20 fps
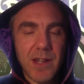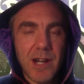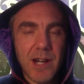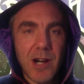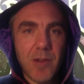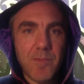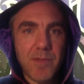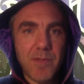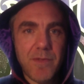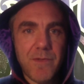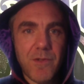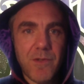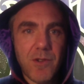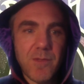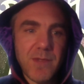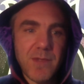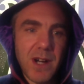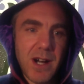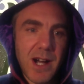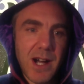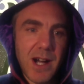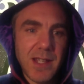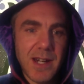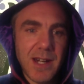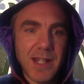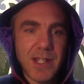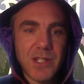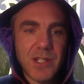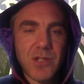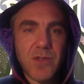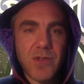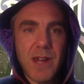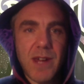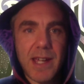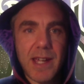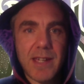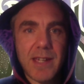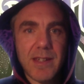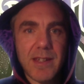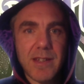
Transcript: I'll perform the highlighted track